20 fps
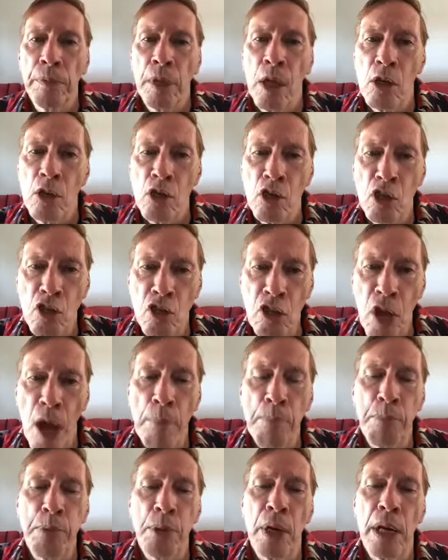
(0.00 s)
Stop
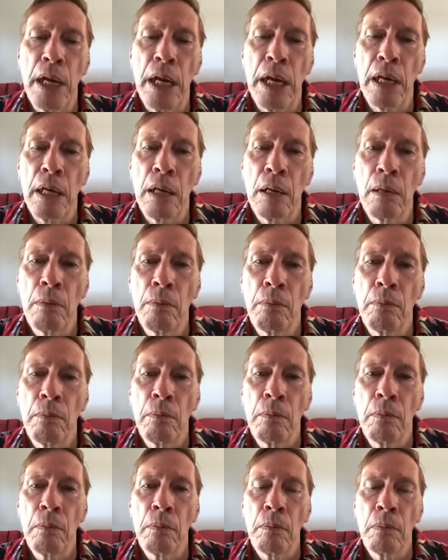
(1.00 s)
praying.
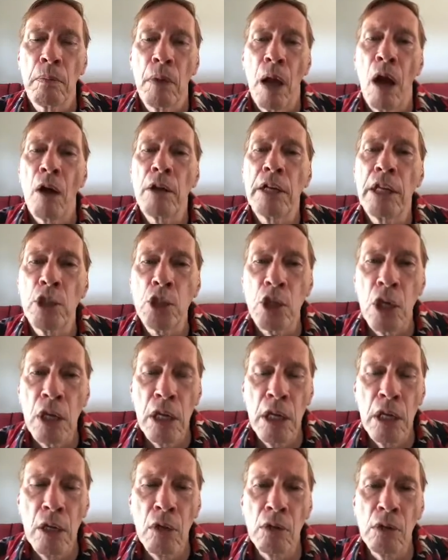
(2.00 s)
I'll get you
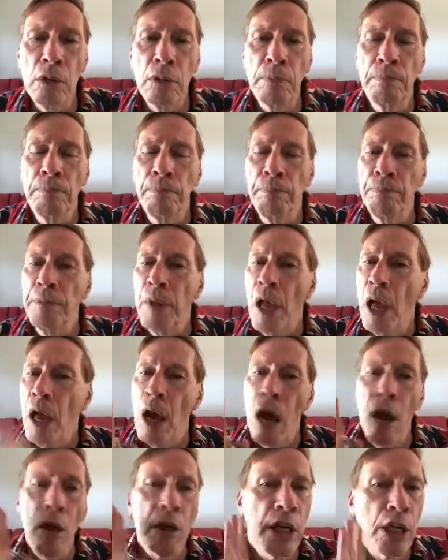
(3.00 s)
healed.
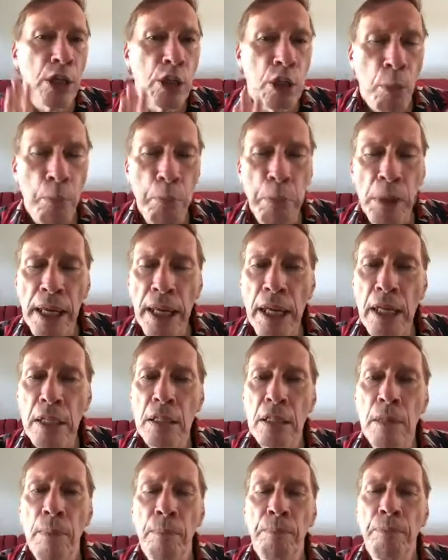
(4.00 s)
I'll get you blessed.